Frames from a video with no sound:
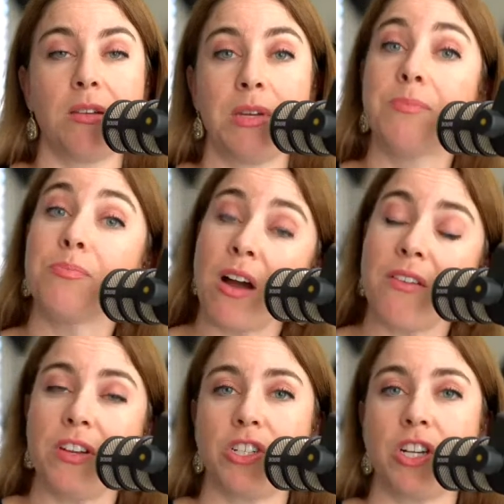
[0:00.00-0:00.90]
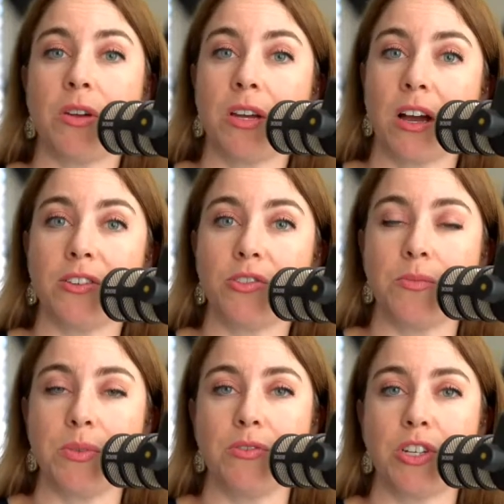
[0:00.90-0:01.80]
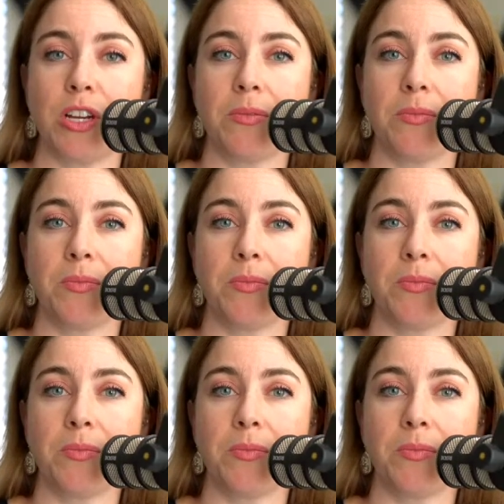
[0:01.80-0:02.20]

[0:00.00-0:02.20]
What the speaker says: a profit sharing contribution.